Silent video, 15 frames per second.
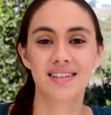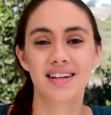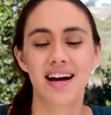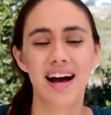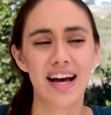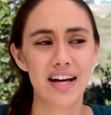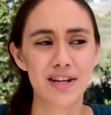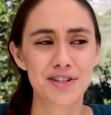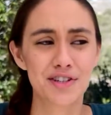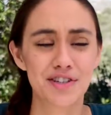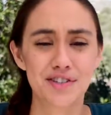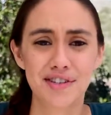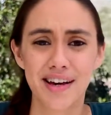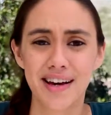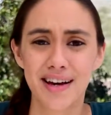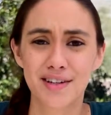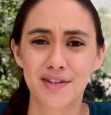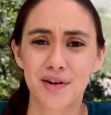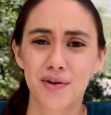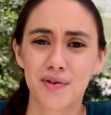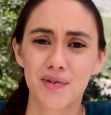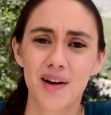I also say I
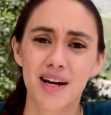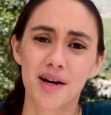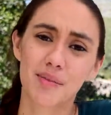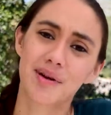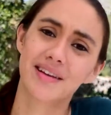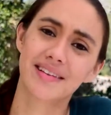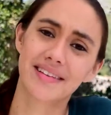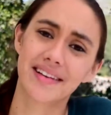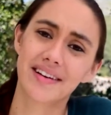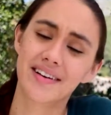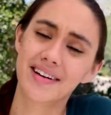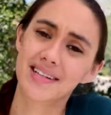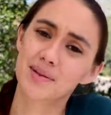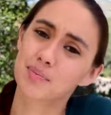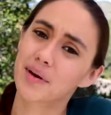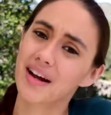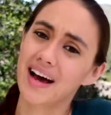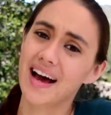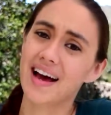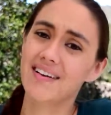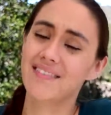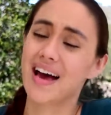don't recommend lyrics, but
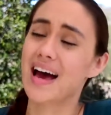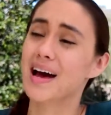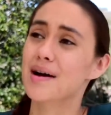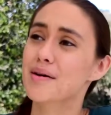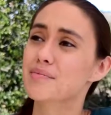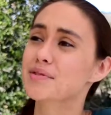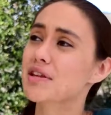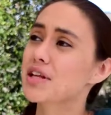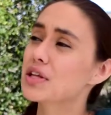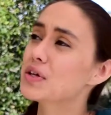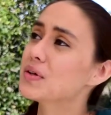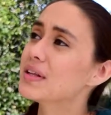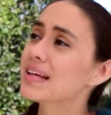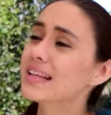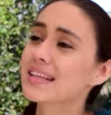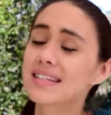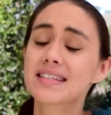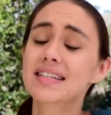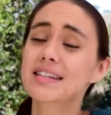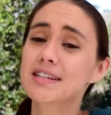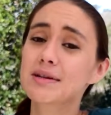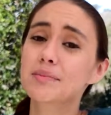I've absolutely
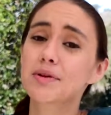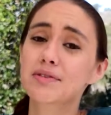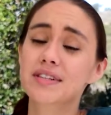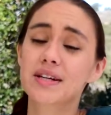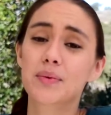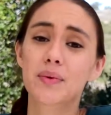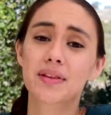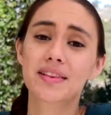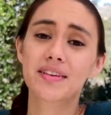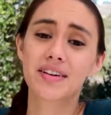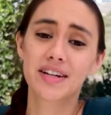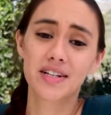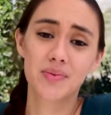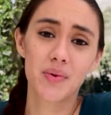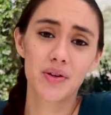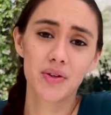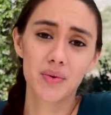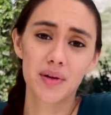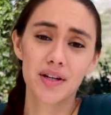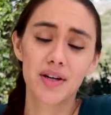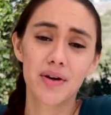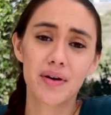listened to music with lyrics while
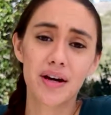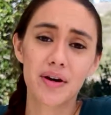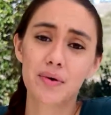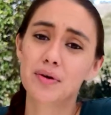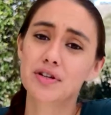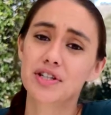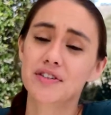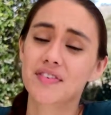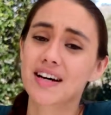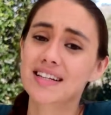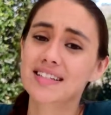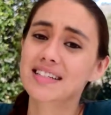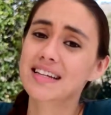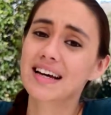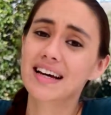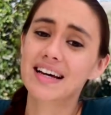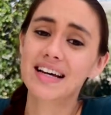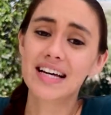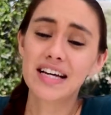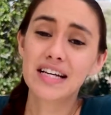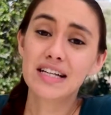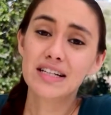doing yoga or Shavasana,
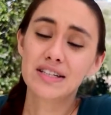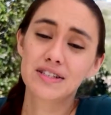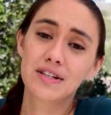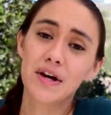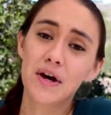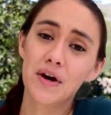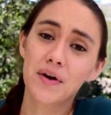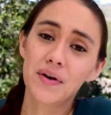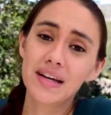so